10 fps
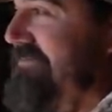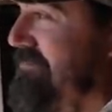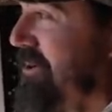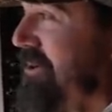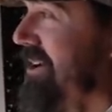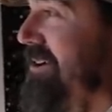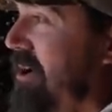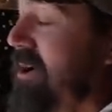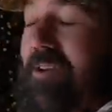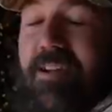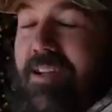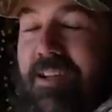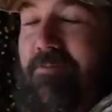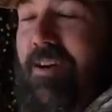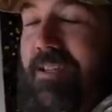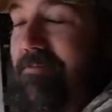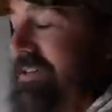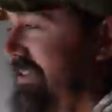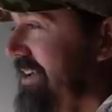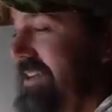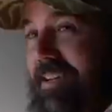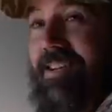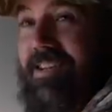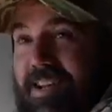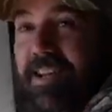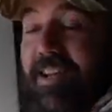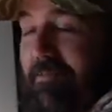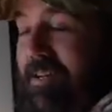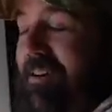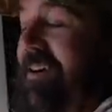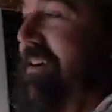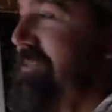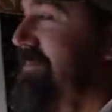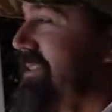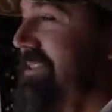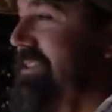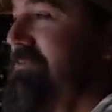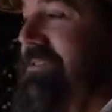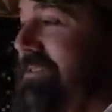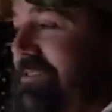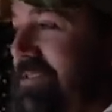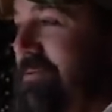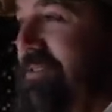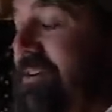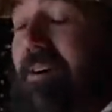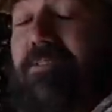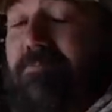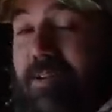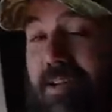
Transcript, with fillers: of a bird hunter, all, anyways. But, You're a deer hunter. Yeah, I'm a deer hunter, but this was totally awesome,